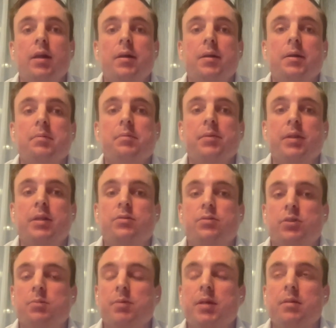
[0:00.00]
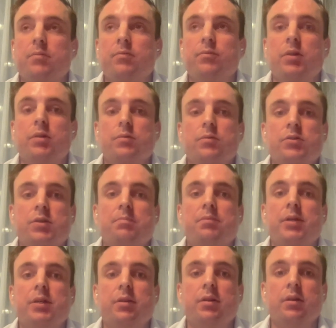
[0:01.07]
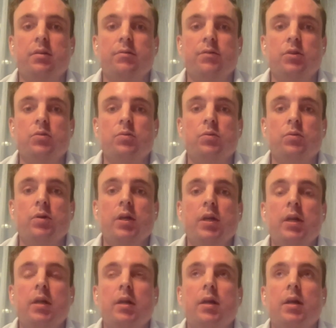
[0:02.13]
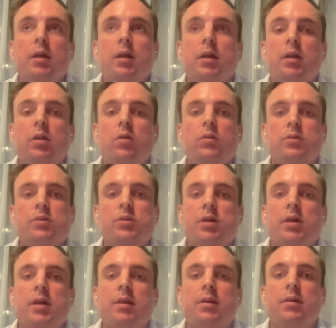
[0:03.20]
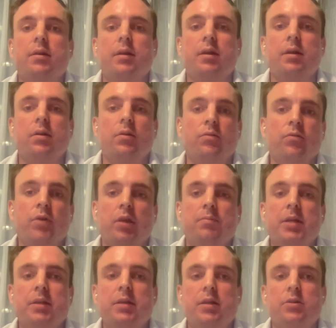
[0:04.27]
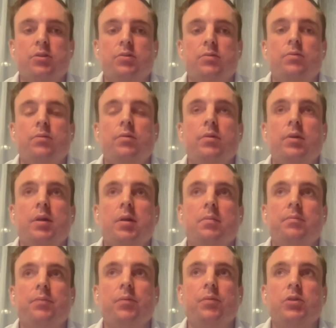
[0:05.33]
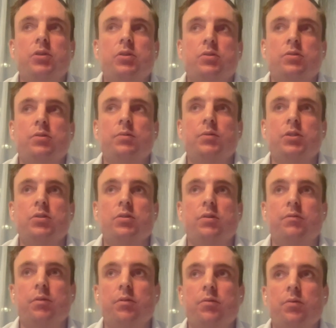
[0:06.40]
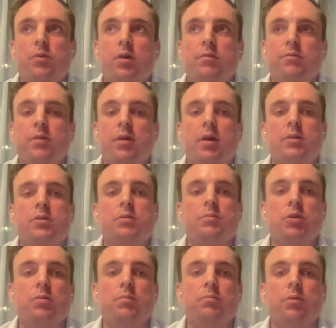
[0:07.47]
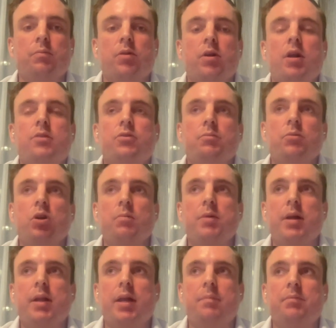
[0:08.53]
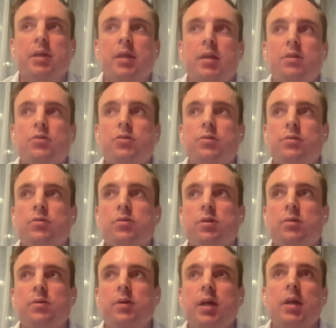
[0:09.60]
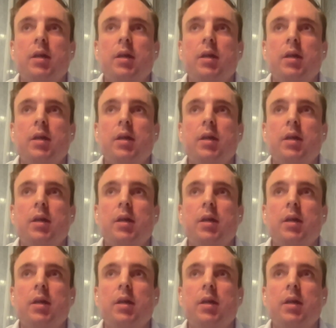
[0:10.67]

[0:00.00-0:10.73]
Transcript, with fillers: um, and these are explained, you know, simply to the individual. Uh, alongside a, a, health recommendation, um, which is which is offered through our Virax Immune proprietary mobile application. So